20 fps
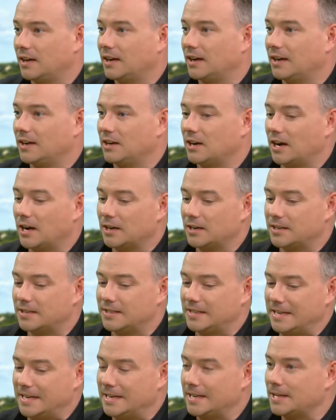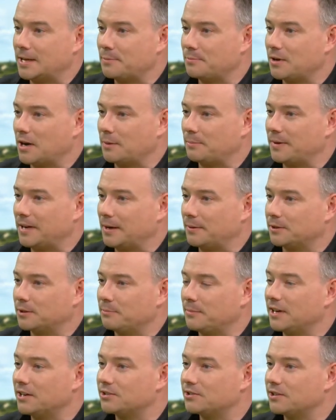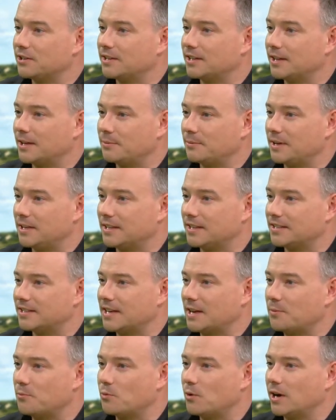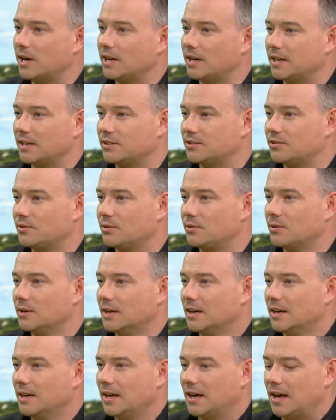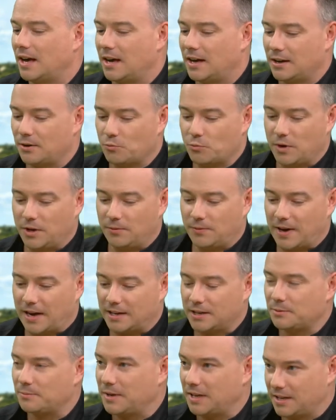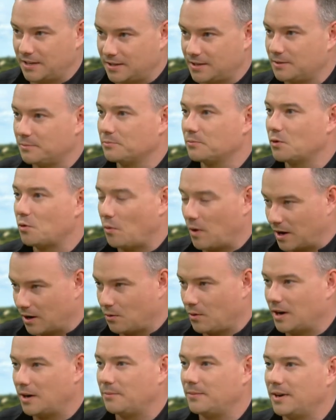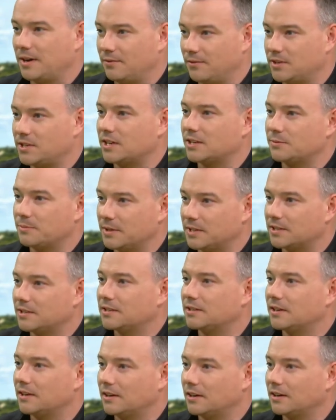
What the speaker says: not seeing them, not being able to minister to them in the same way. And so we've had to make some quite a bit of adjustments.